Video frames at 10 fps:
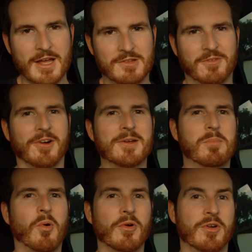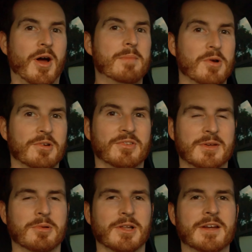It's very important, I
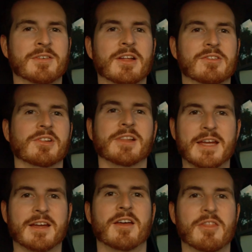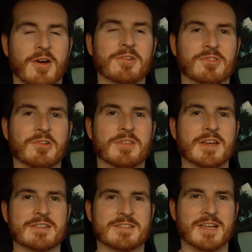personally believe, to link those two
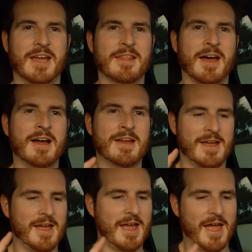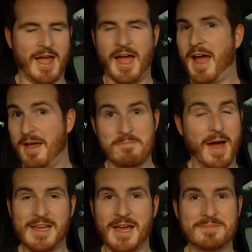things together.
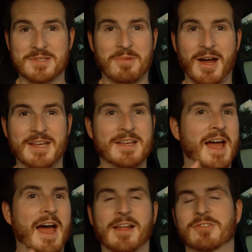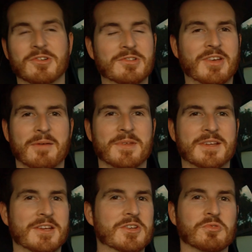Make heaps of money and do
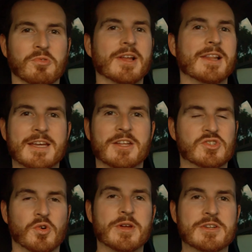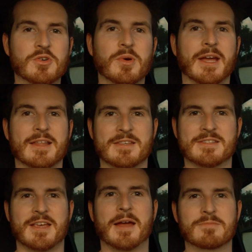something that you really enjoy doing at the
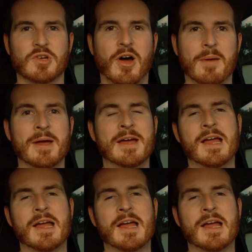same time.